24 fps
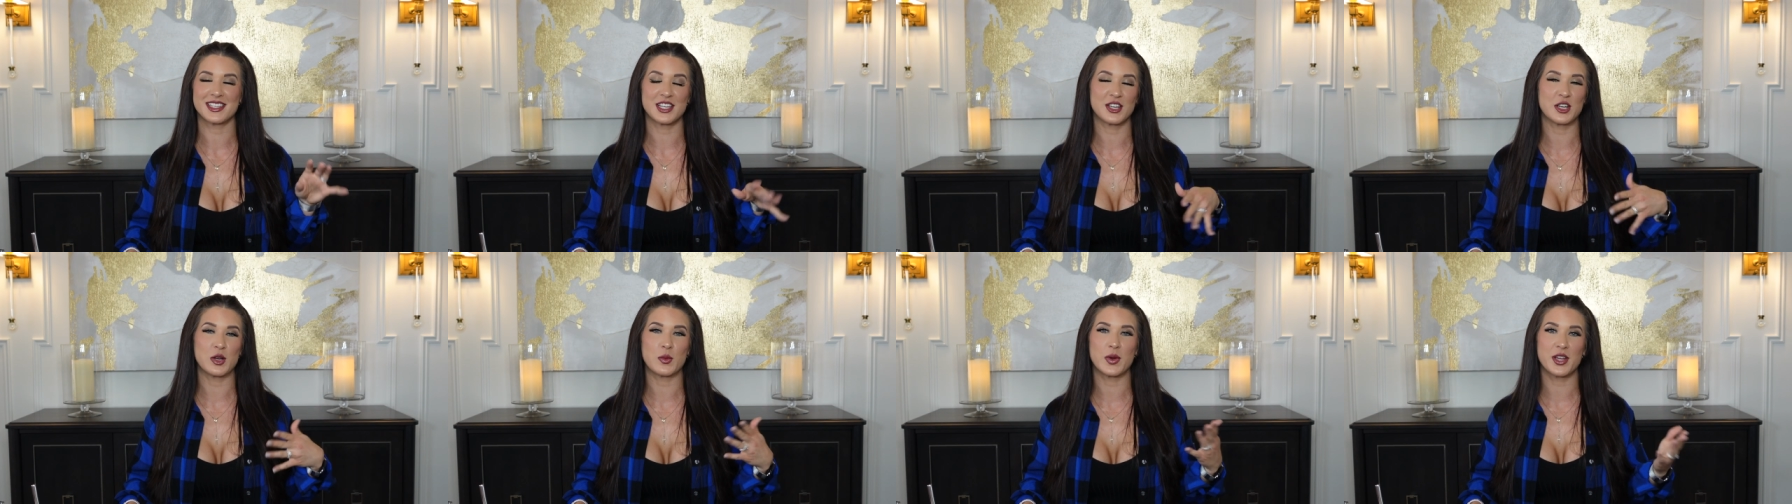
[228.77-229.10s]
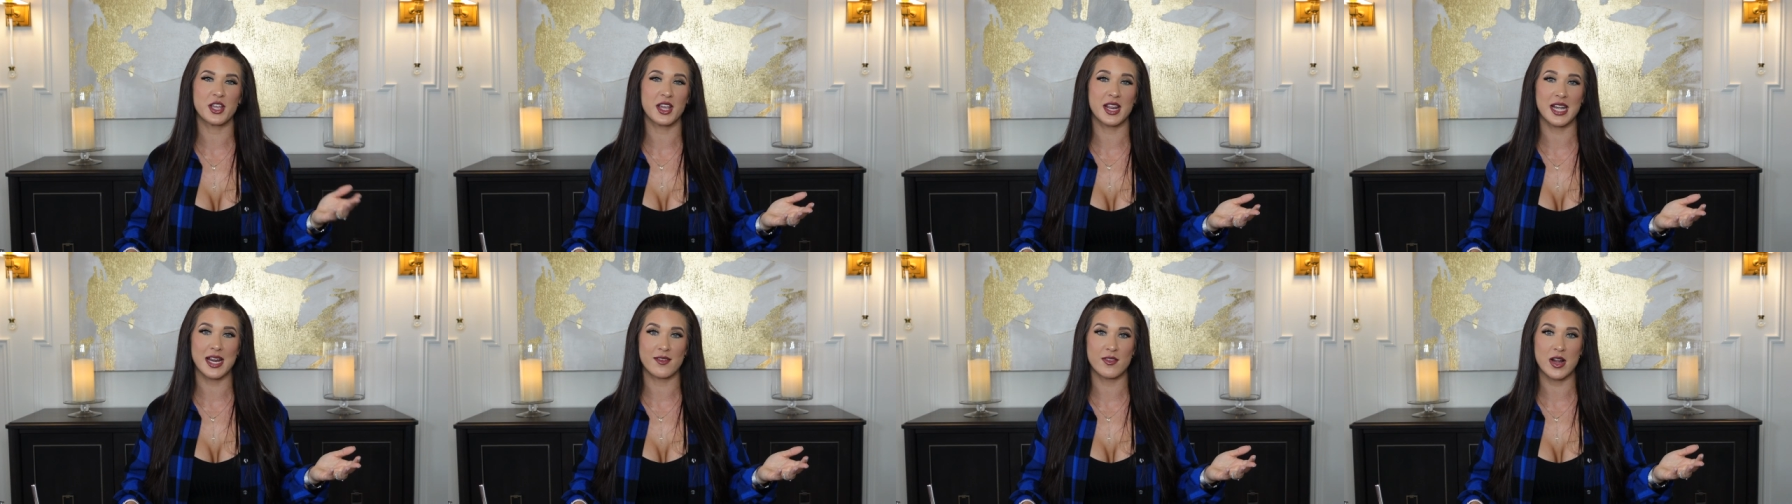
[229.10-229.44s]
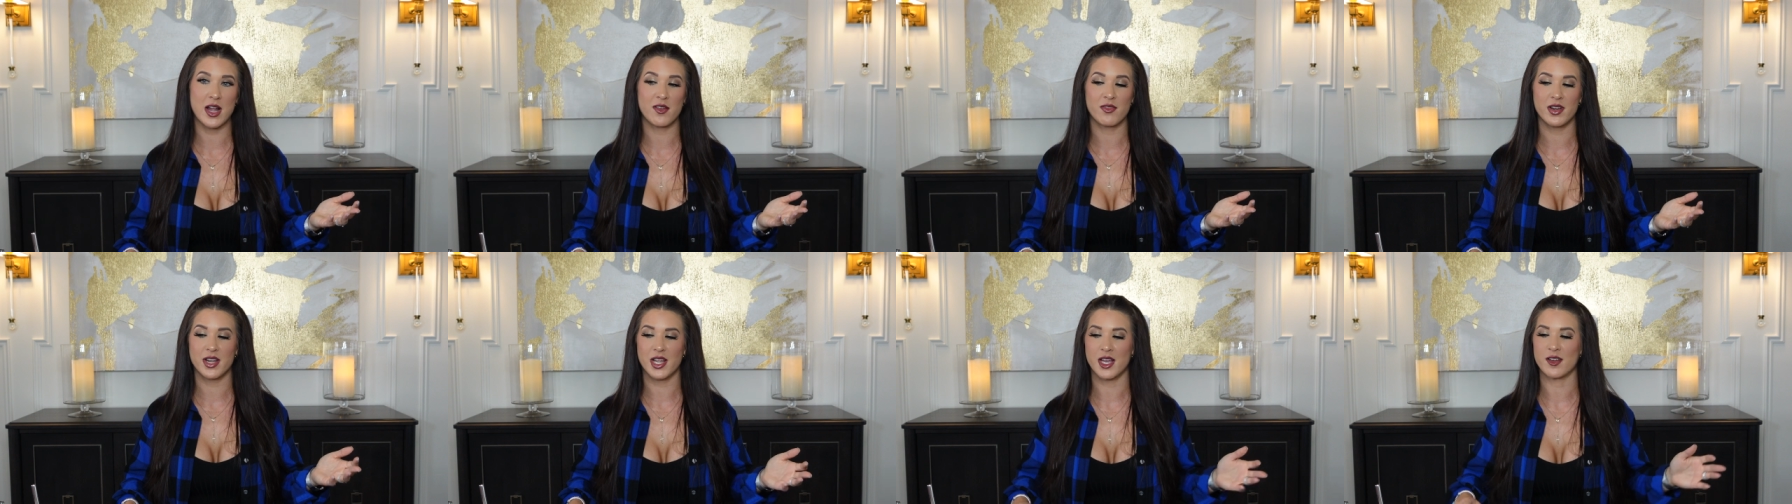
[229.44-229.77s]
you know what, you can never
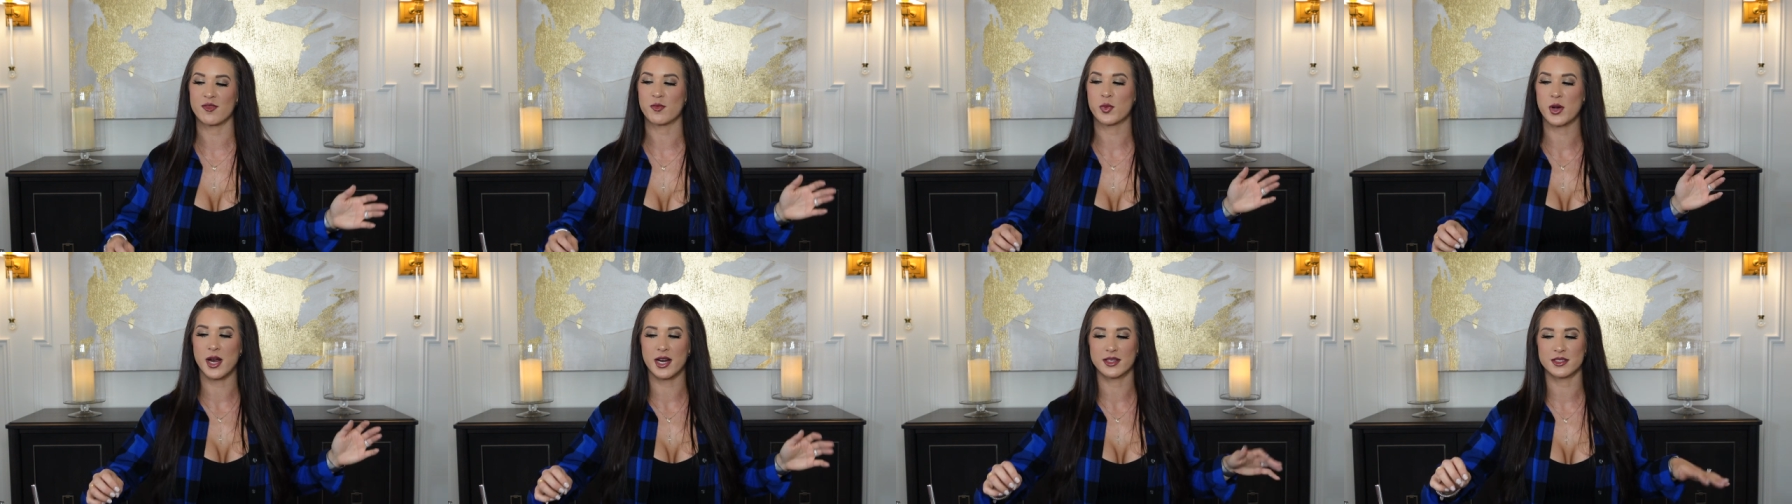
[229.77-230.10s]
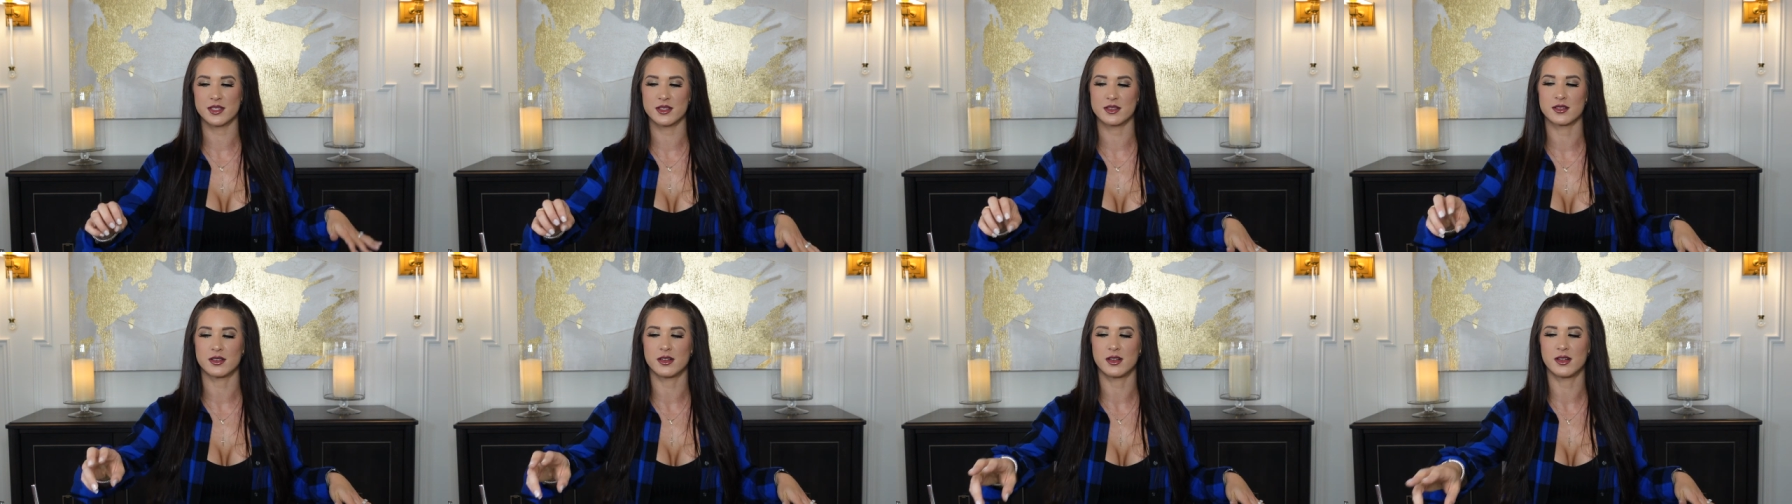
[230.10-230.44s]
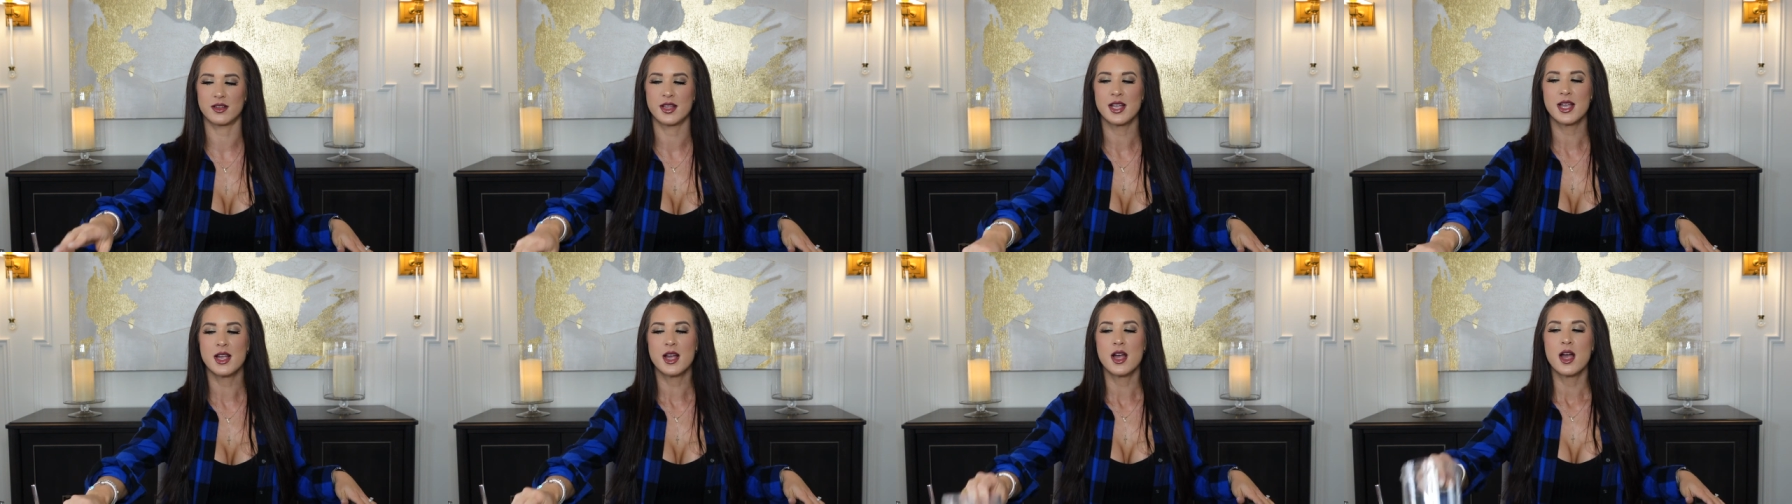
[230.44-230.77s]
have enough practical